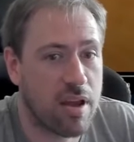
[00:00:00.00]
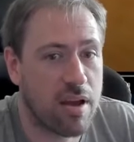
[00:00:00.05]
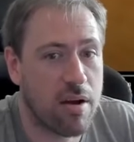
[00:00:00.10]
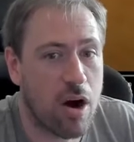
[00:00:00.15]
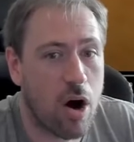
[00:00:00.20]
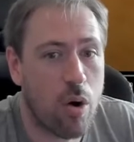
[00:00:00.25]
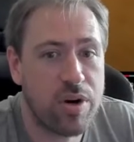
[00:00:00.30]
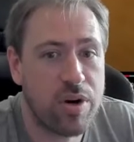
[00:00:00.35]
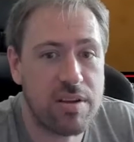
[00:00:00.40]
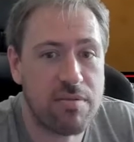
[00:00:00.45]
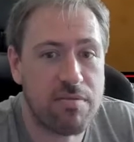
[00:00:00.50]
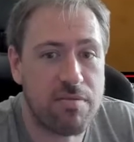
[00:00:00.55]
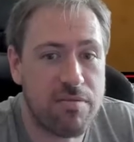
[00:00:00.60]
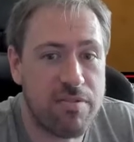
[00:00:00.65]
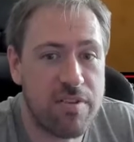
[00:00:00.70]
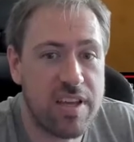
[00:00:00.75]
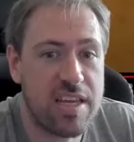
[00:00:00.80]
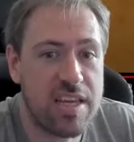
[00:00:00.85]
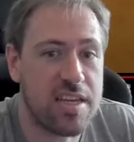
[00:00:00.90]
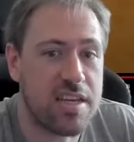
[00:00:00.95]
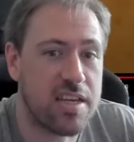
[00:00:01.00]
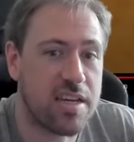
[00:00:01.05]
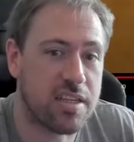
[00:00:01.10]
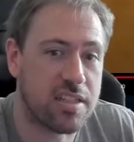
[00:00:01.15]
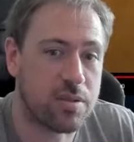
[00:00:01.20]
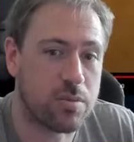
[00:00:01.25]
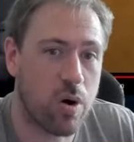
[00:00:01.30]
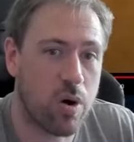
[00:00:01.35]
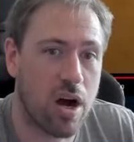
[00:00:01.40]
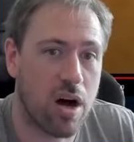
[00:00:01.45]
Holding V
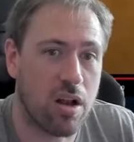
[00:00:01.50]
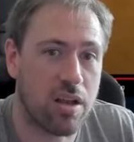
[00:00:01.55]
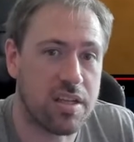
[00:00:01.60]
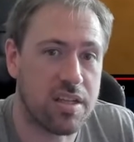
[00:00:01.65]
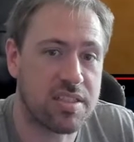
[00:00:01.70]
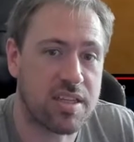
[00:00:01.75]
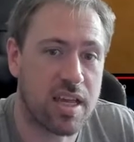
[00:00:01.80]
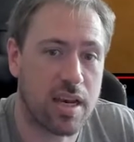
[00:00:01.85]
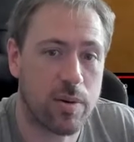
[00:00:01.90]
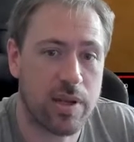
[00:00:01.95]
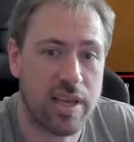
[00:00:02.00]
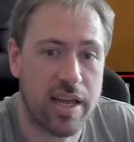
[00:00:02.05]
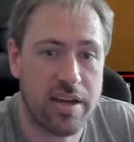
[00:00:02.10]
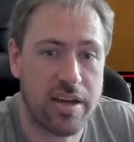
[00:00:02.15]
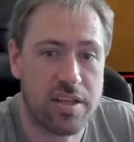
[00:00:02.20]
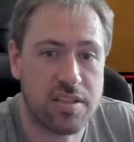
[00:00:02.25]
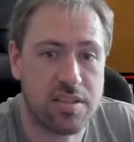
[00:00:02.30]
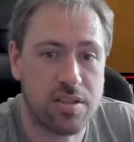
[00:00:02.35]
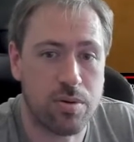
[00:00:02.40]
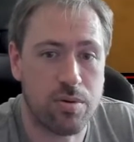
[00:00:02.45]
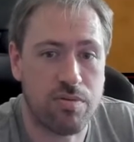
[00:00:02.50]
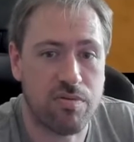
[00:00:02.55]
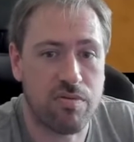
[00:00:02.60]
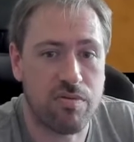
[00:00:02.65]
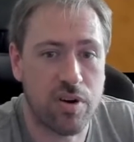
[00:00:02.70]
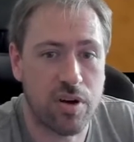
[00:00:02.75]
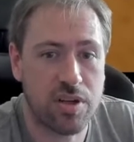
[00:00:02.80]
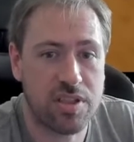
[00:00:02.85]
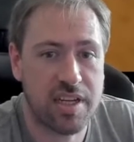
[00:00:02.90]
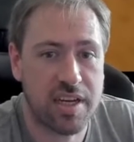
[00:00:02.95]
as well is going to allow you to do
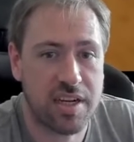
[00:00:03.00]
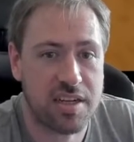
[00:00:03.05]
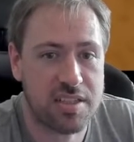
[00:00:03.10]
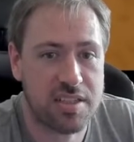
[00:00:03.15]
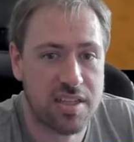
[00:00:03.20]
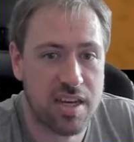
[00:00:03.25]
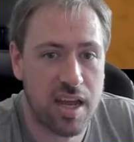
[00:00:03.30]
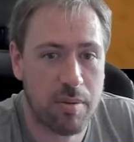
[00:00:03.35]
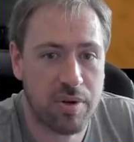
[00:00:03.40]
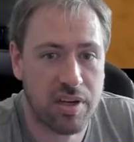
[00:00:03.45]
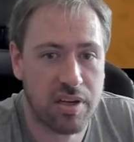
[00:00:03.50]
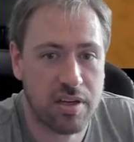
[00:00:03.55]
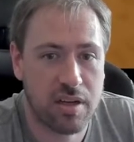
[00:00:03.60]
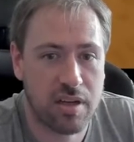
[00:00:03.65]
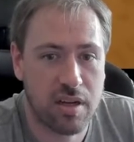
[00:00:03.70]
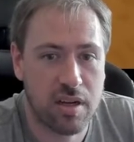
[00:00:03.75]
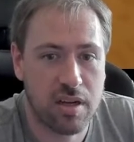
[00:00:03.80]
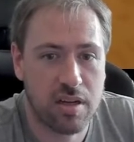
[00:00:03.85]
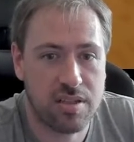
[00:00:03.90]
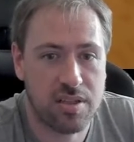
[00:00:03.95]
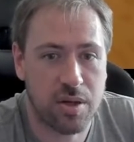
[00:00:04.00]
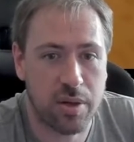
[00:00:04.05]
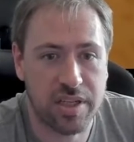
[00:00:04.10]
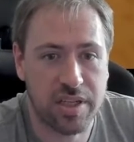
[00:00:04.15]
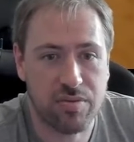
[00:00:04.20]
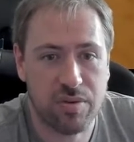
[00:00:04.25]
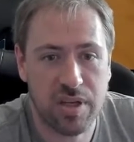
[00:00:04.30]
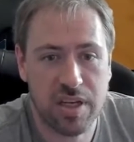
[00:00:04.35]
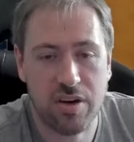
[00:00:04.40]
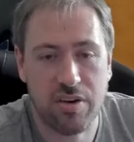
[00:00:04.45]
vertex snapping. So
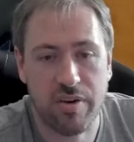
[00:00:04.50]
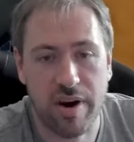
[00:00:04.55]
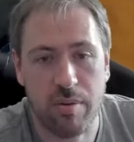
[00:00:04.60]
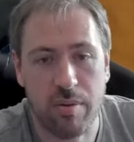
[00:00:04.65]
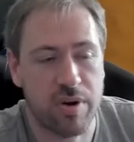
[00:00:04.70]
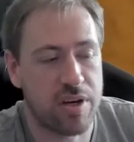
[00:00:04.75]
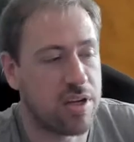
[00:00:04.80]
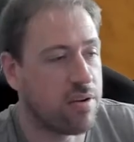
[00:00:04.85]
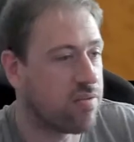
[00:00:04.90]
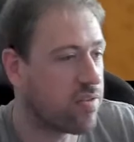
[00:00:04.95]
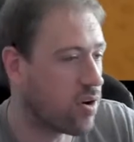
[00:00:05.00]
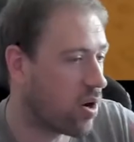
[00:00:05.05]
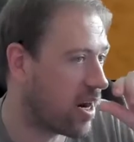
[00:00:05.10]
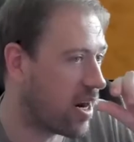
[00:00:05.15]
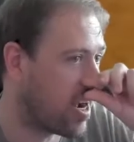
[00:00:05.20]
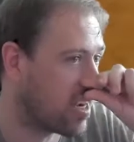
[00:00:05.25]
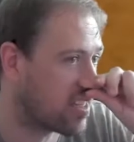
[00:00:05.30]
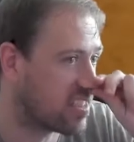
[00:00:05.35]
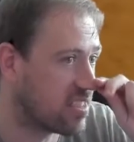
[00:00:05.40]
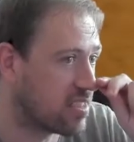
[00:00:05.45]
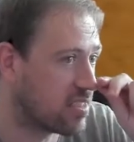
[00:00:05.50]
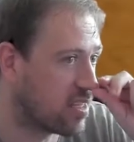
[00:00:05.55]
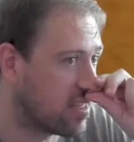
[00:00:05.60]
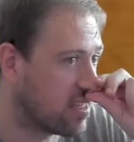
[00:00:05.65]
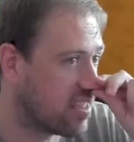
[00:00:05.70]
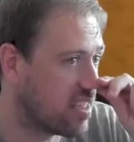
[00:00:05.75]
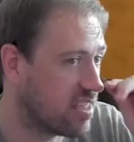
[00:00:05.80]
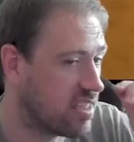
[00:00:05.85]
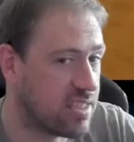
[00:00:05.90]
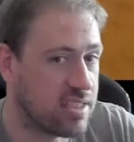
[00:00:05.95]
it's really great when you've got actors
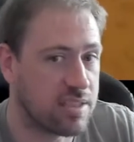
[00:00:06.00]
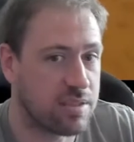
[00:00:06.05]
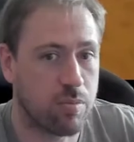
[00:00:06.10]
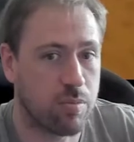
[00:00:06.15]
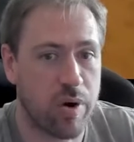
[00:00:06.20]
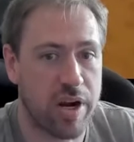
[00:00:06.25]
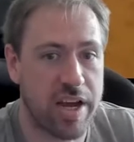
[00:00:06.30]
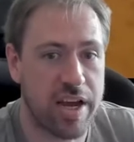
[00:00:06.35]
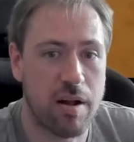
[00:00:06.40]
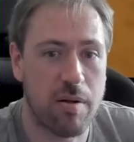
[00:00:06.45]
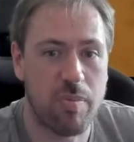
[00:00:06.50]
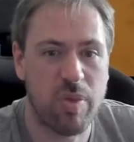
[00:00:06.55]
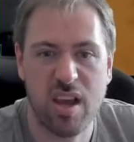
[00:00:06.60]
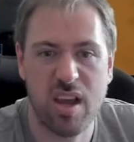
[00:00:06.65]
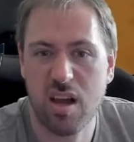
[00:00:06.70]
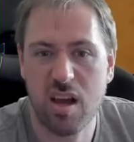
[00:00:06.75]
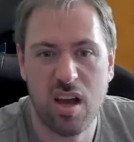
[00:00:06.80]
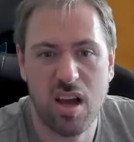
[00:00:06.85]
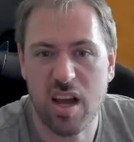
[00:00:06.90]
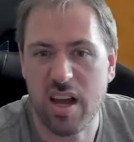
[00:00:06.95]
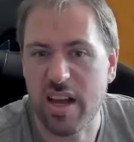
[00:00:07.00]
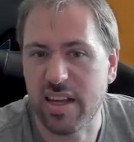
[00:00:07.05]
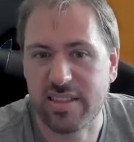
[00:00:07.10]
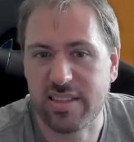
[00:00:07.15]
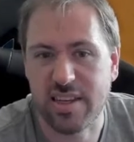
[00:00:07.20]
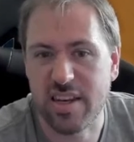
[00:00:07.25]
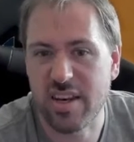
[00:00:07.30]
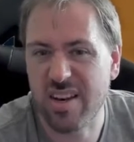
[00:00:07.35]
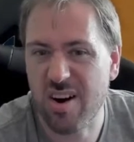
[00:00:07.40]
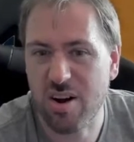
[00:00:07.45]
like these where
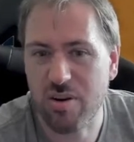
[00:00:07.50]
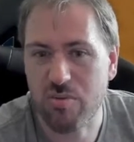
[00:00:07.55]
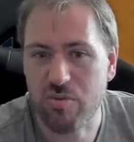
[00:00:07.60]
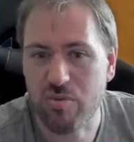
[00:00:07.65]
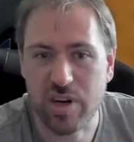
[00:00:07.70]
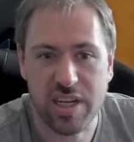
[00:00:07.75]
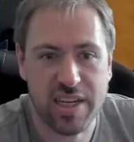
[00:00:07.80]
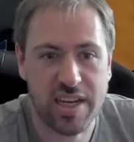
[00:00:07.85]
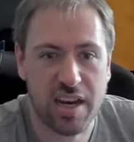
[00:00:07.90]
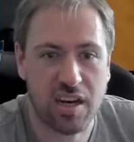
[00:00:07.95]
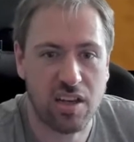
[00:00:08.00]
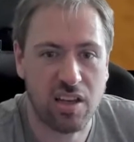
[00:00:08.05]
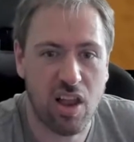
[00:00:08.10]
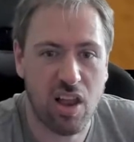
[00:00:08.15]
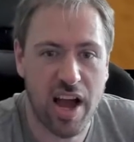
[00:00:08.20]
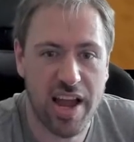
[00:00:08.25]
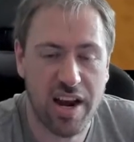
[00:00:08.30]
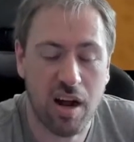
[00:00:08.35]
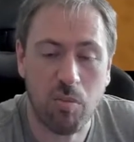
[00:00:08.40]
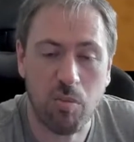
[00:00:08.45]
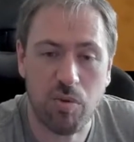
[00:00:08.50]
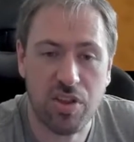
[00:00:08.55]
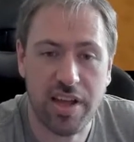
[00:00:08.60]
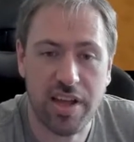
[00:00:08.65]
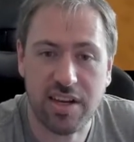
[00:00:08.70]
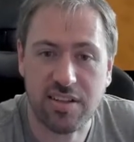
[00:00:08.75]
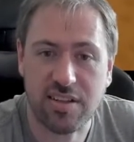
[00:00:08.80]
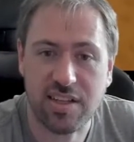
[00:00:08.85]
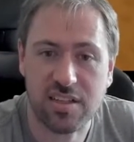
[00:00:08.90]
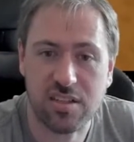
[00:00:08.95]
it's not really going to line up with
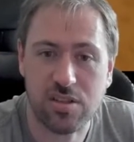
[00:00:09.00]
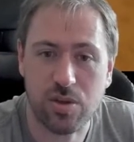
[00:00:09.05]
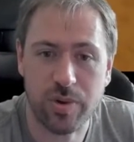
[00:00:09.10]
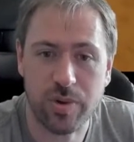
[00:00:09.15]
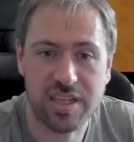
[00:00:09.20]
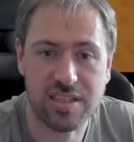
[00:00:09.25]
anything too